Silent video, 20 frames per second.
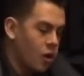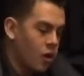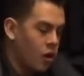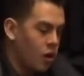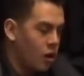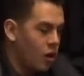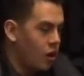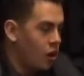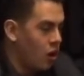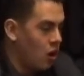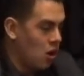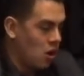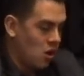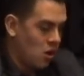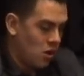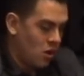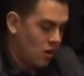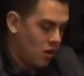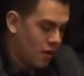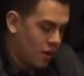
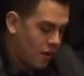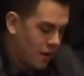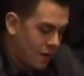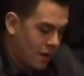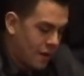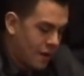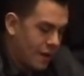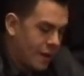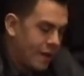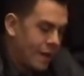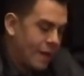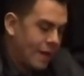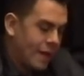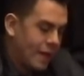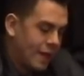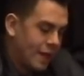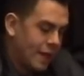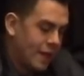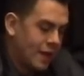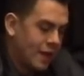
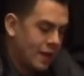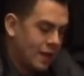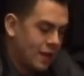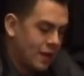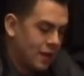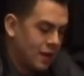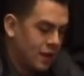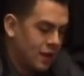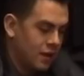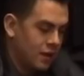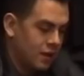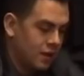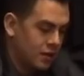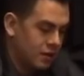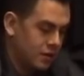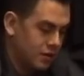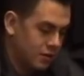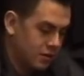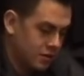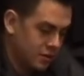
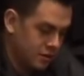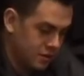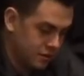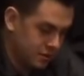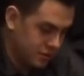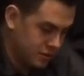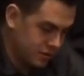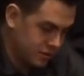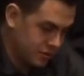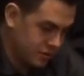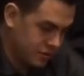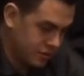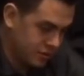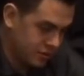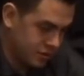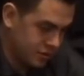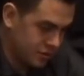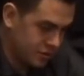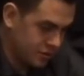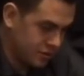
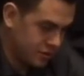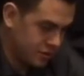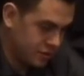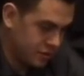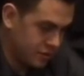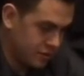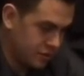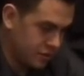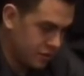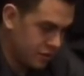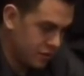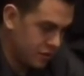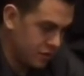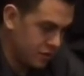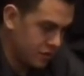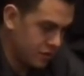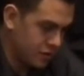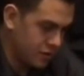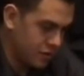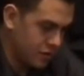
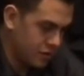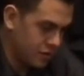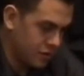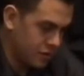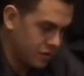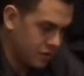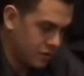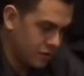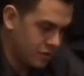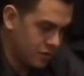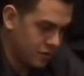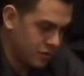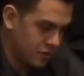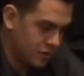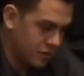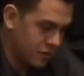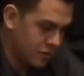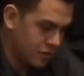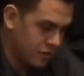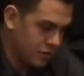
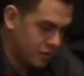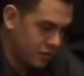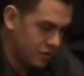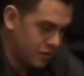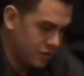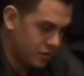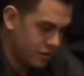(not speaking)